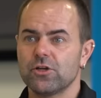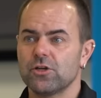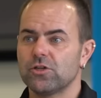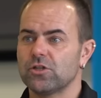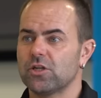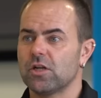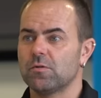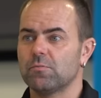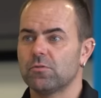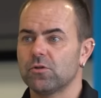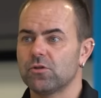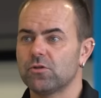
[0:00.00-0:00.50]

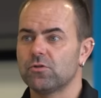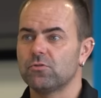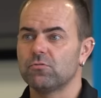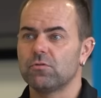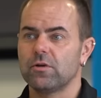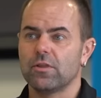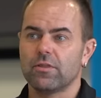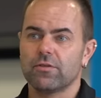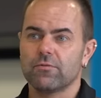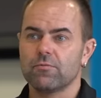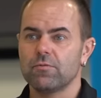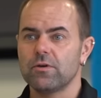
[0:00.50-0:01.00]
change number 2
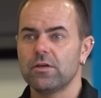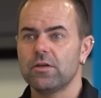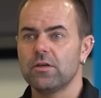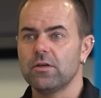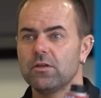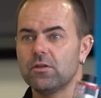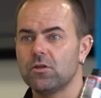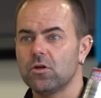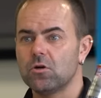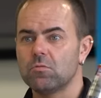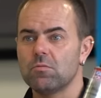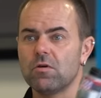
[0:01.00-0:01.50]
and 3,
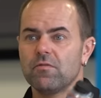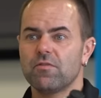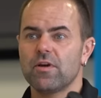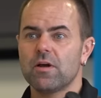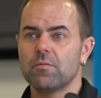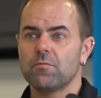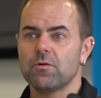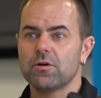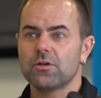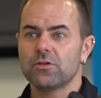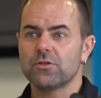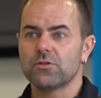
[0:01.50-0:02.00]
do with
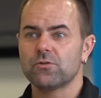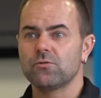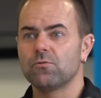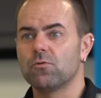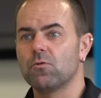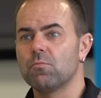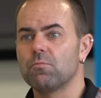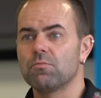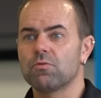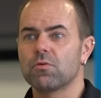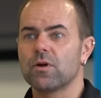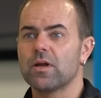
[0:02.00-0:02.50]

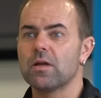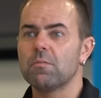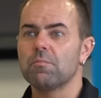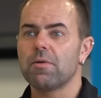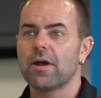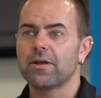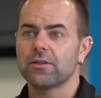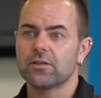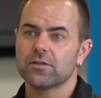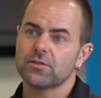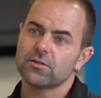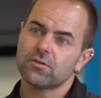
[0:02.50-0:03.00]
MOS2, bring
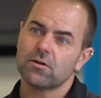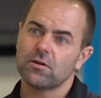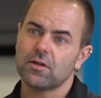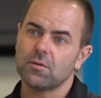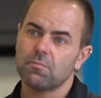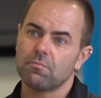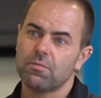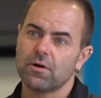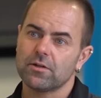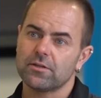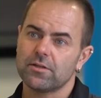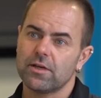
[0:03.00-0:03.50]
back the
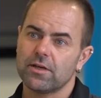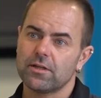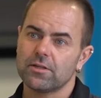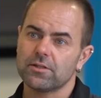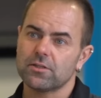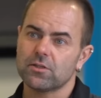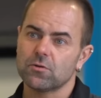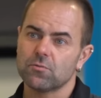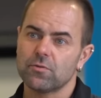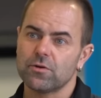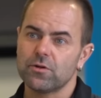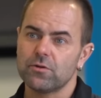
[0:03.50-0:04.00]
solid
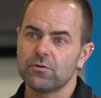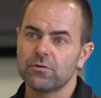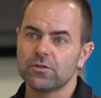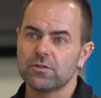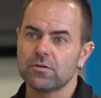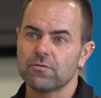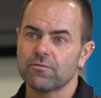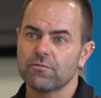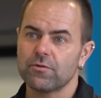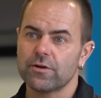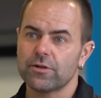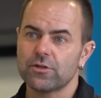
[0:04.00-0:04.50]
particles to reduce
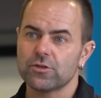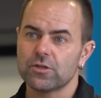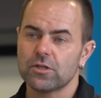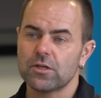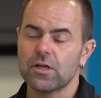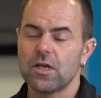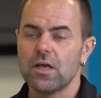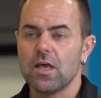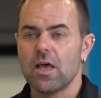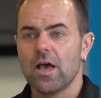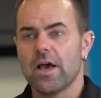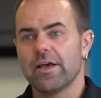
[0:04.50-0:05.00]
the friction,
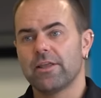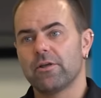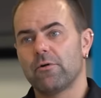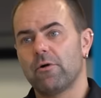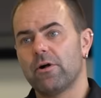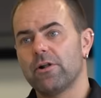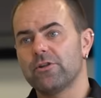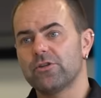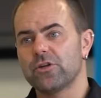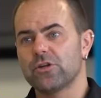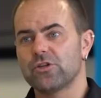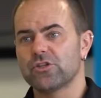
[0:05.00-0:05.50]
and
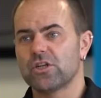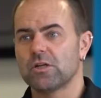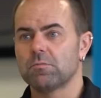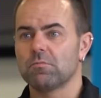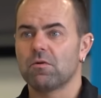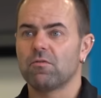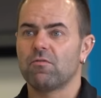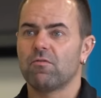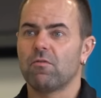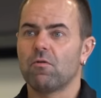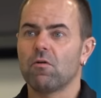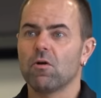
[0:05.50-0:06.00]
oil change
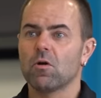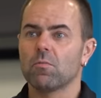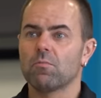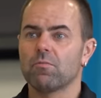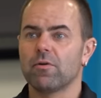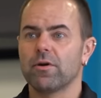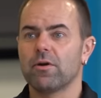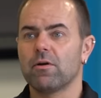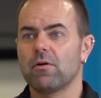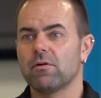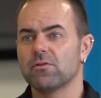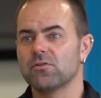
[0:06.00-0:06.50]
number 4,
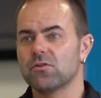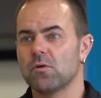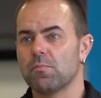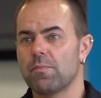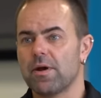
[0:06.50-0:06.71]
bring also